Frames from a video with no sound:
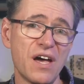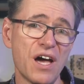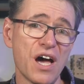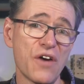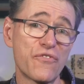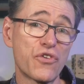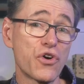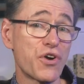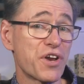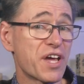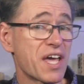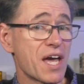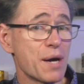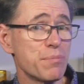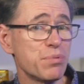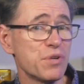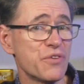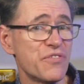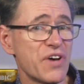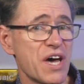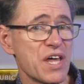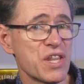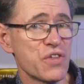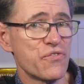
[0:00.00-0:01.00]
I've got a couple
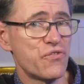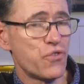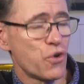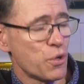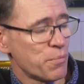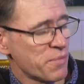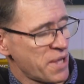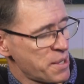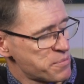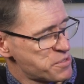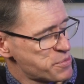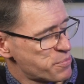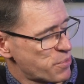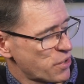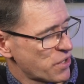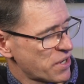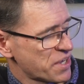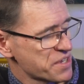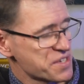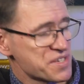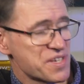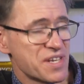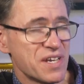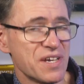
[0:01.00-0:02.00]
of other Formlabs
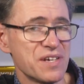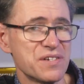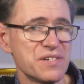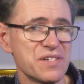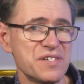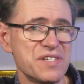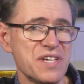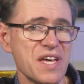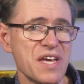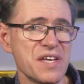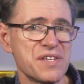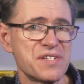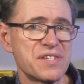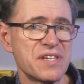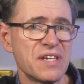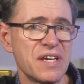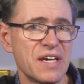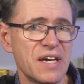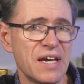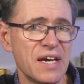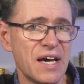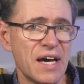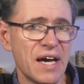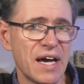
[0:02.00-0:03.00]
products here to test,
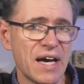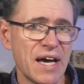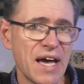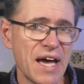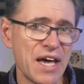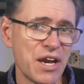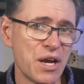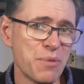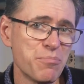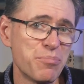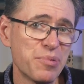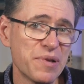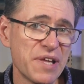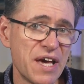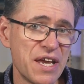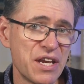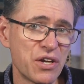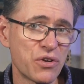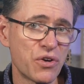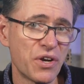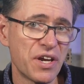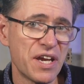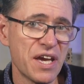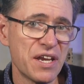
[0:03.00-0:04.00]
and I'm
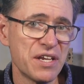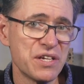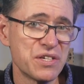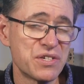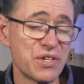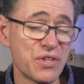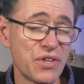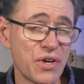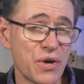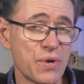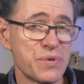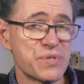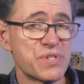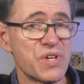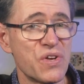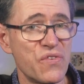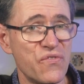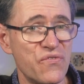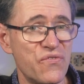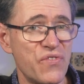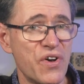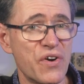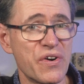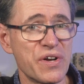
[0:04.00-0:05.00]
planning on getting to those
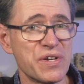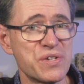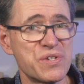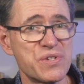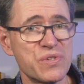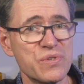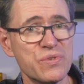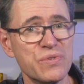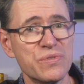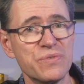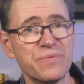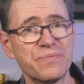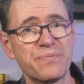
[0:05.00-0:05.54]
very soon.